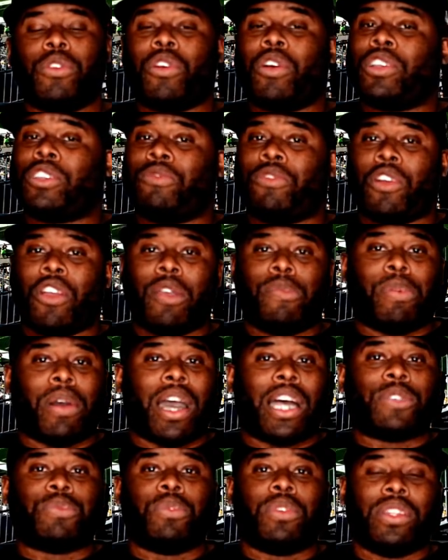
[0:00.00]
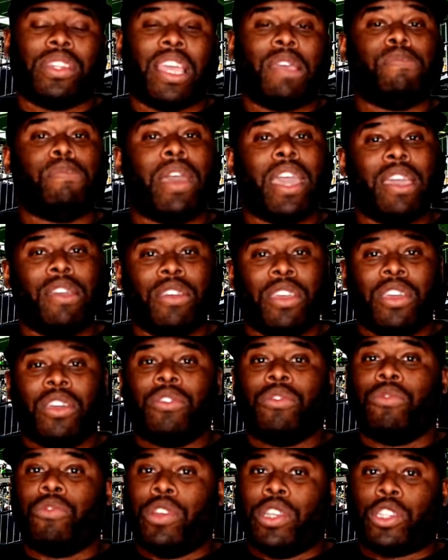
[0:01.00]
You know, it's very possible that they may
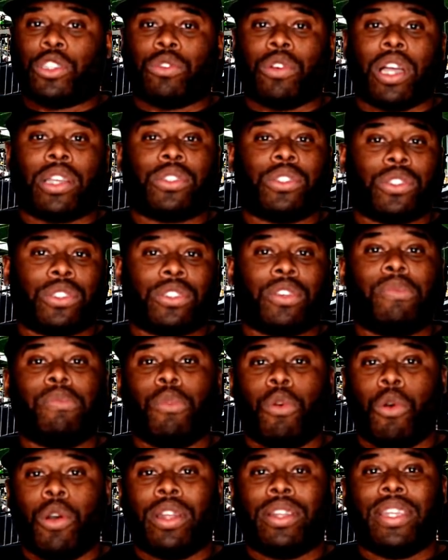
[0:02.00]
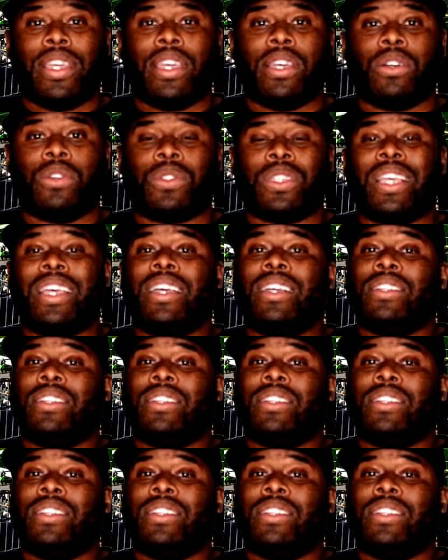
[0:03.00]
restructure some more deals